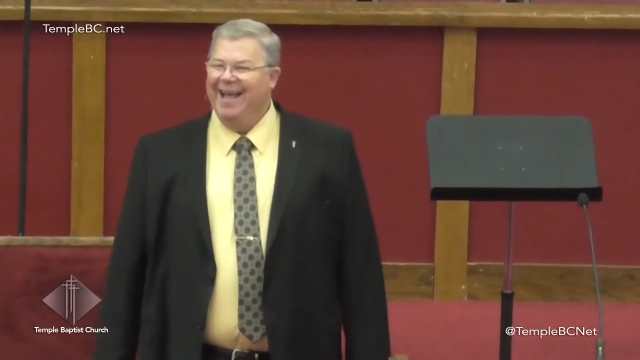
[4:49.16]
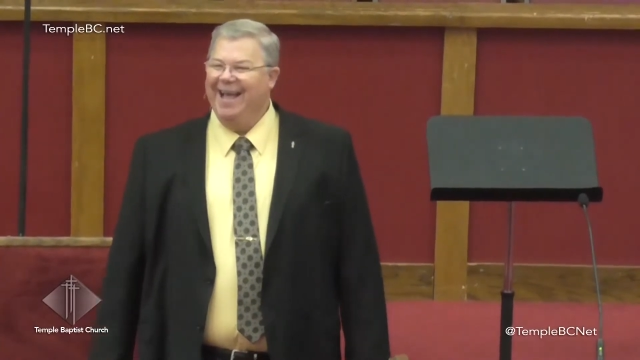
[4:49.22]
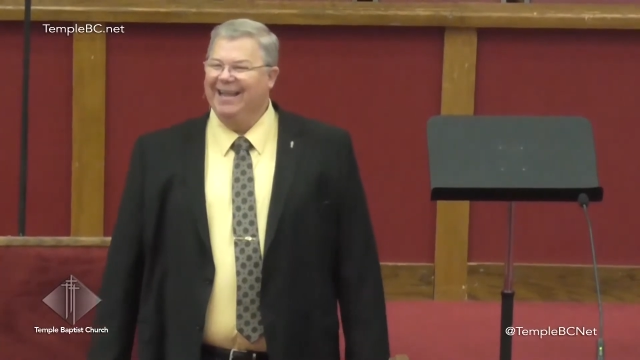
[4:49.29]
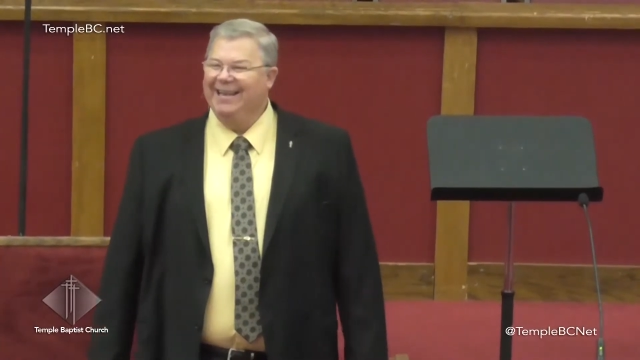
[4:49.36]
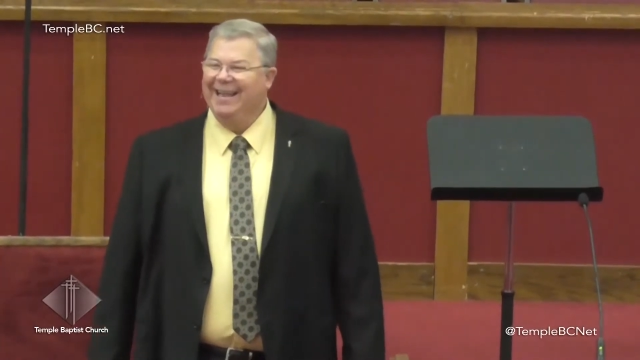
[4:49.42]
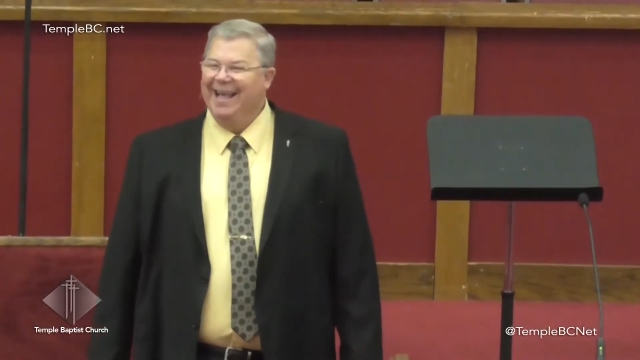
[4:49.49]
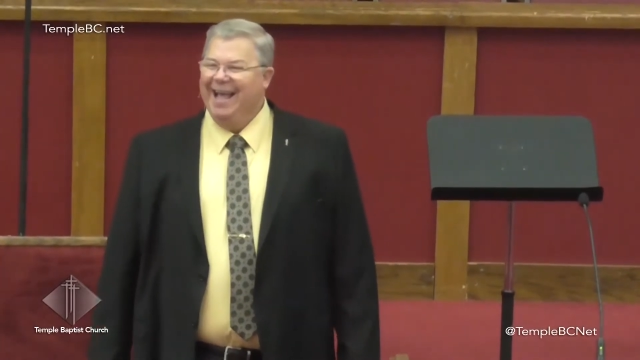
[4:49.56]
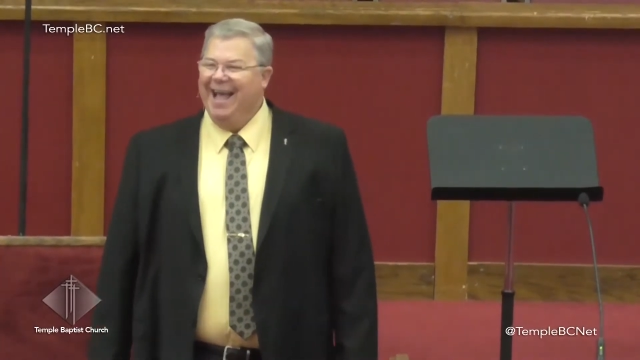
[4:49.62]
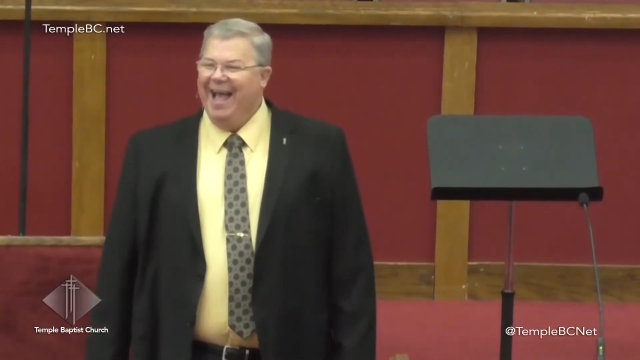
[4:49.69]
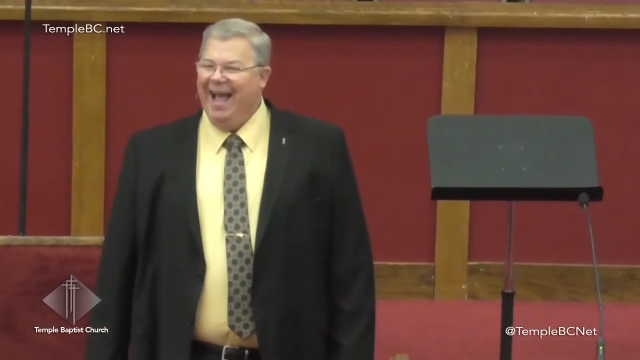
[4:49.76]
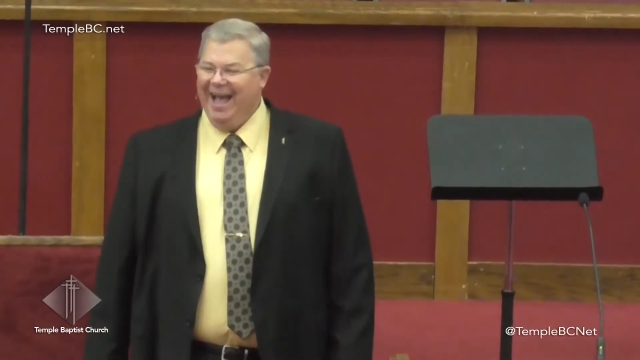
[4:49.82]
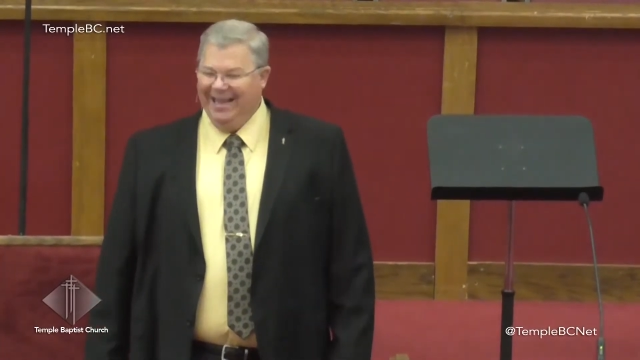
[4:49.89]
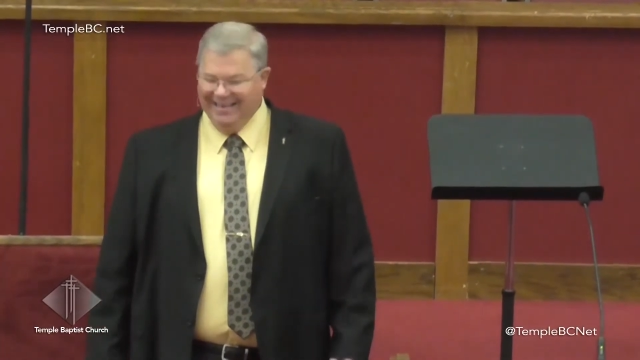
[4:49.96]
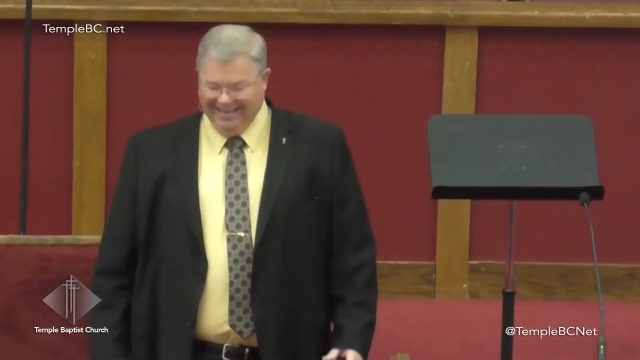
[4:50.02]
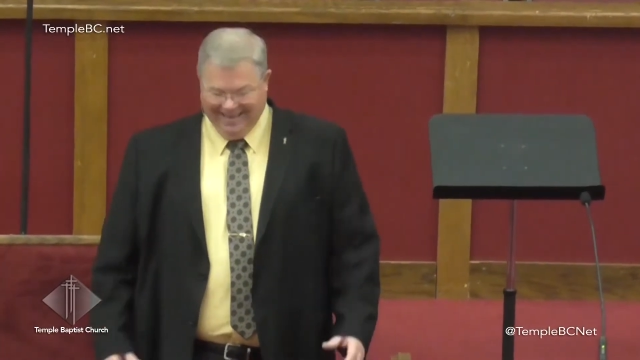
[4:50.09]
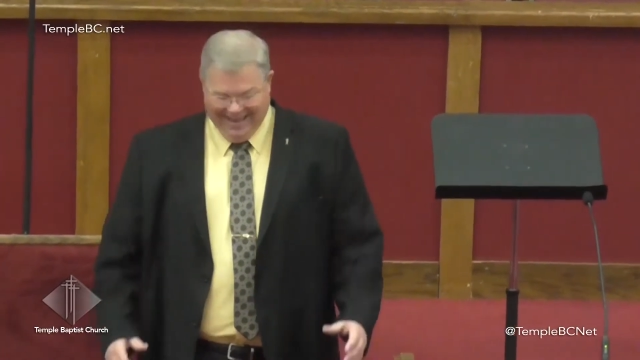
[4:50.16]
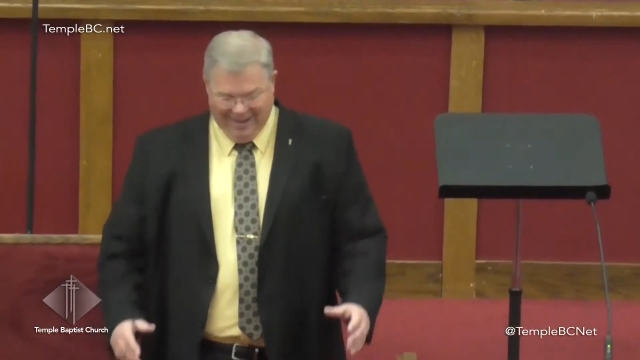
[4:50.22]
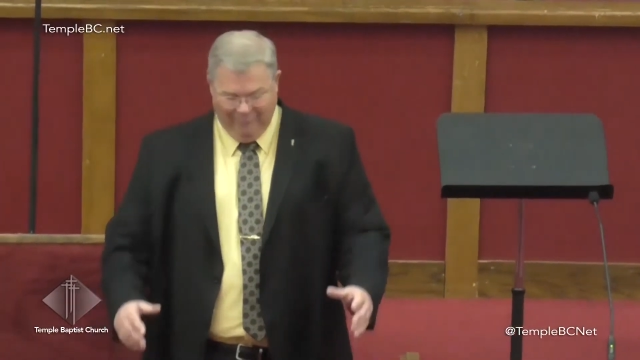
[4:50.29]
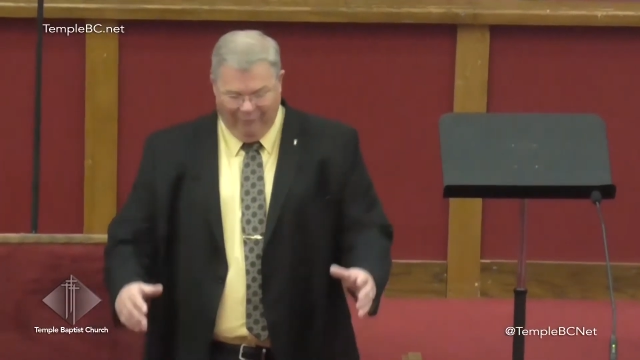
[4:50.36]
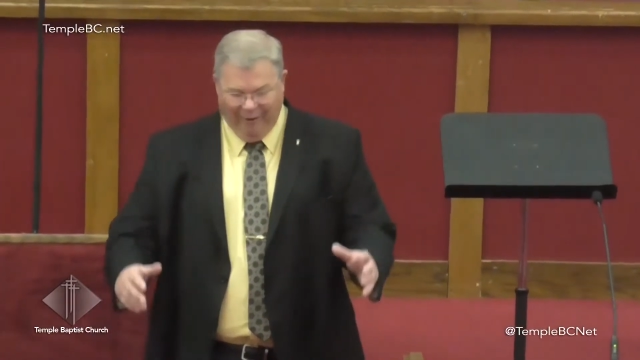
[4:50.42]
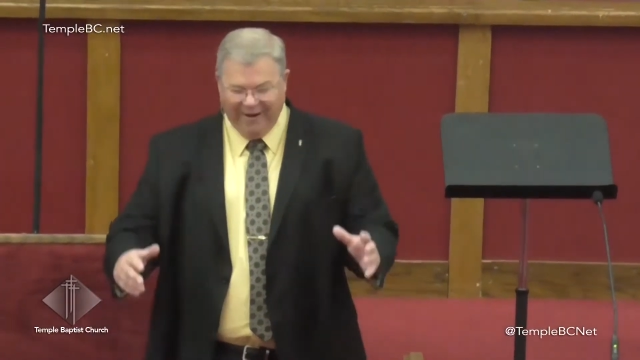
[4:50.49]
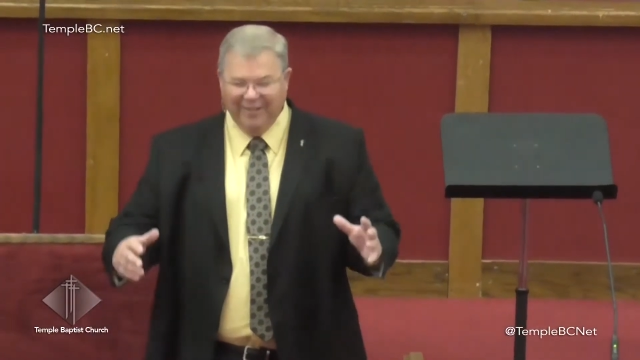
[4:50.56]
and and,
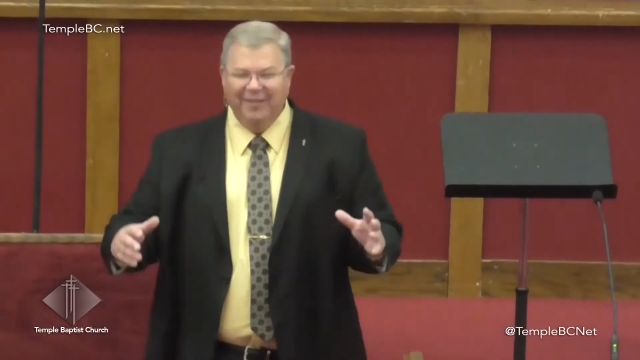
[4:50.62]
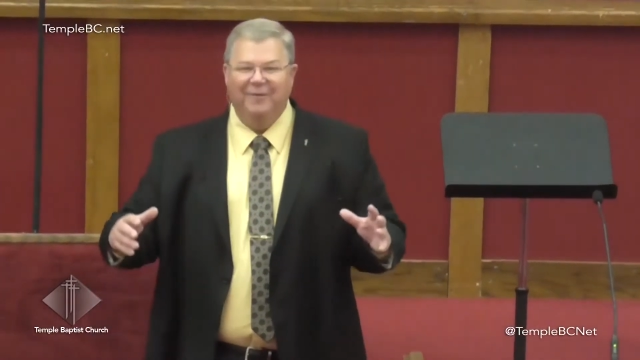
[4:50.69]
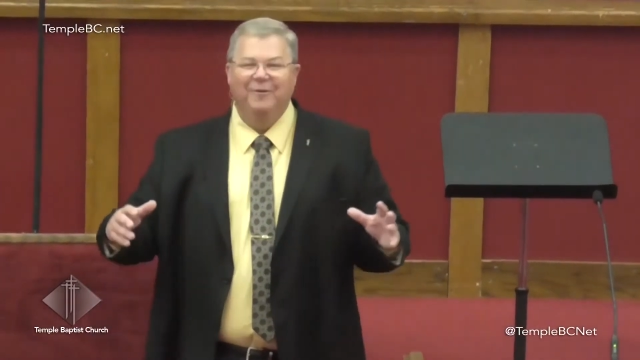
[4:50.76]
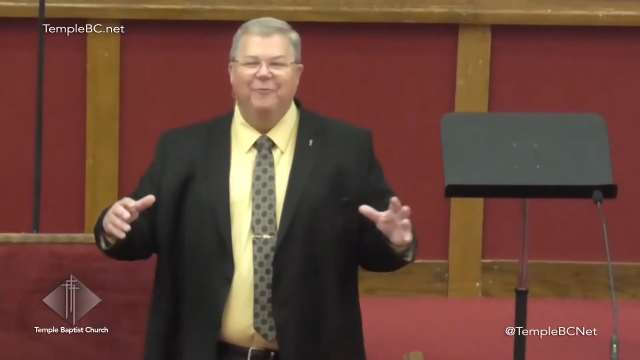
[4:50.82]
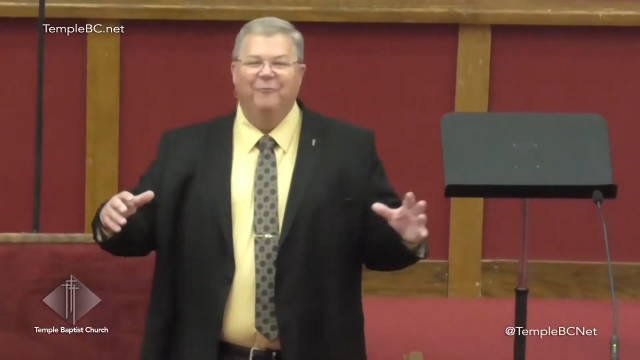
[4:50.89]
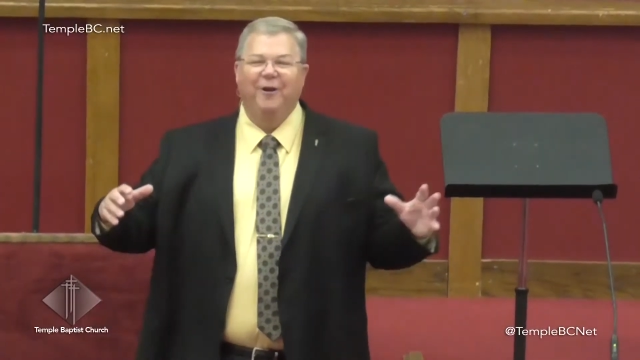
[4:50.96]
and one, of the,